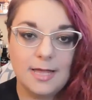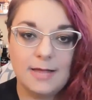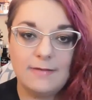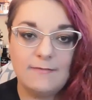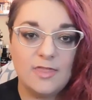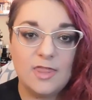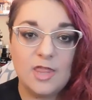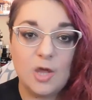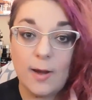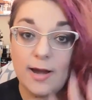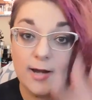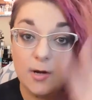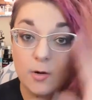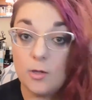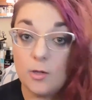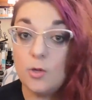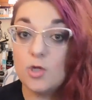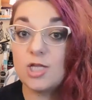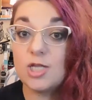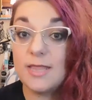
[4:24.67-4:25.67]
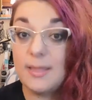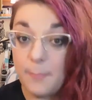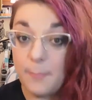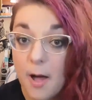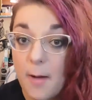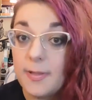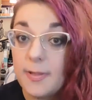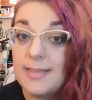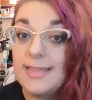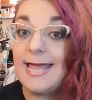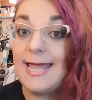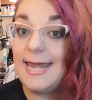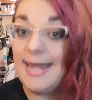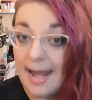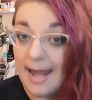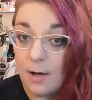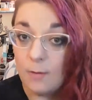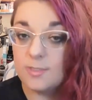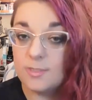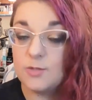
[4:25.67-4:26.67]
even though I don't usually publicly
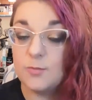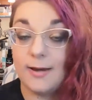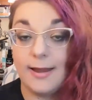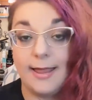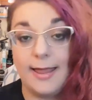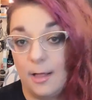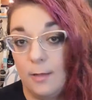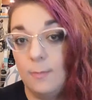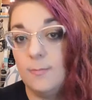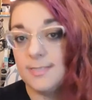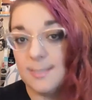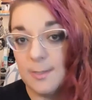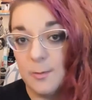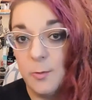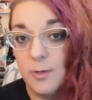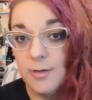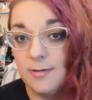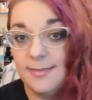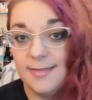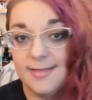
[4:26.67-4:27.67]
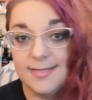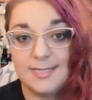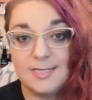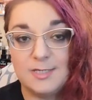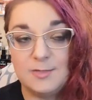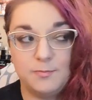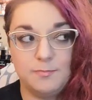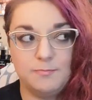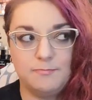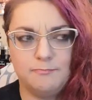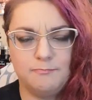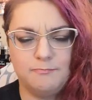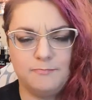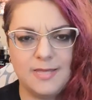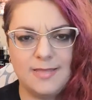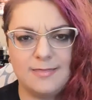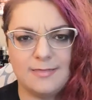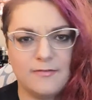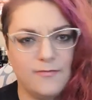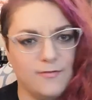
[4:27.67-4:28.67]
announce when I help someone, this is, I
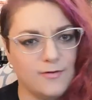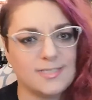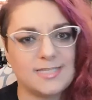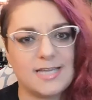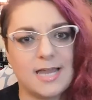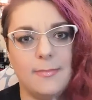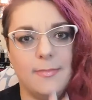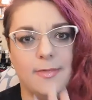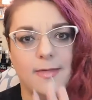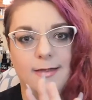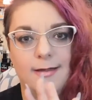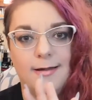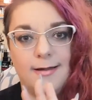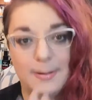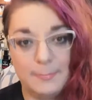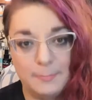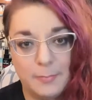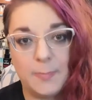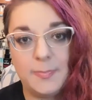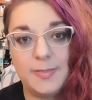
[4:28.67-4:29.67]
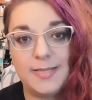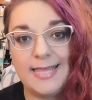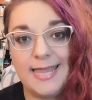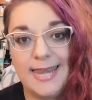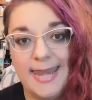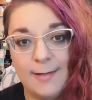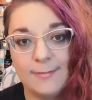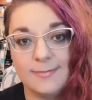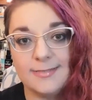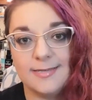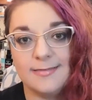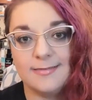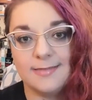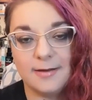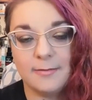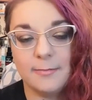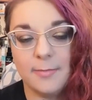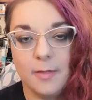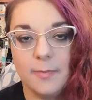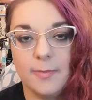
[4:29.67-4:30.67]
think, the first time I'm publicly announcing
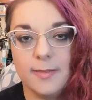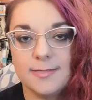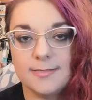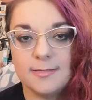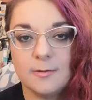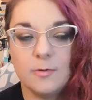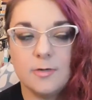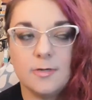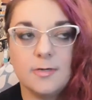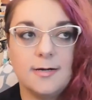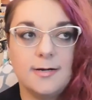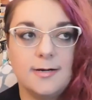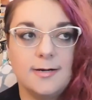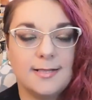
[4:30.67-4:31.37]
that I'm helping someone,